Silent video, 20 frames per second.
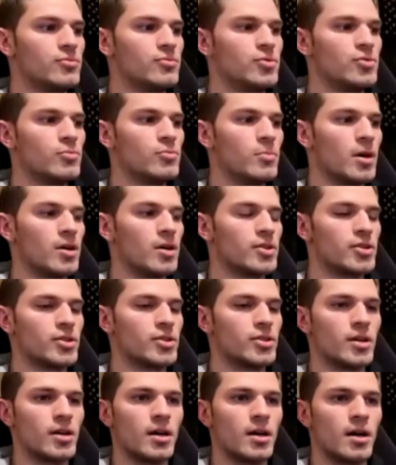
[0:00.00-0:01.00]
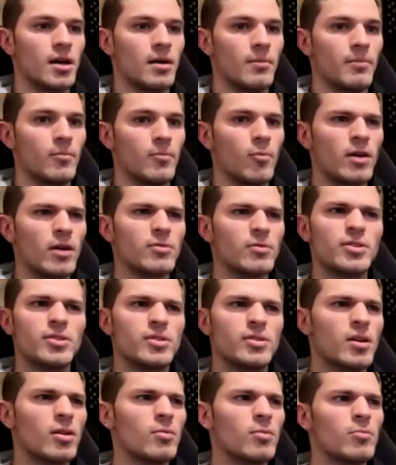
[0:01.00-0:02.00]
much, why don't you
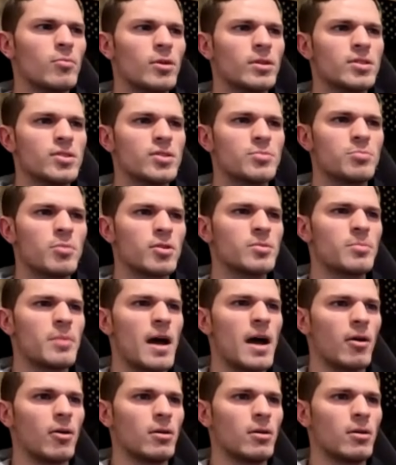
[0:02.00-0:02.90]
tell them what this book's about?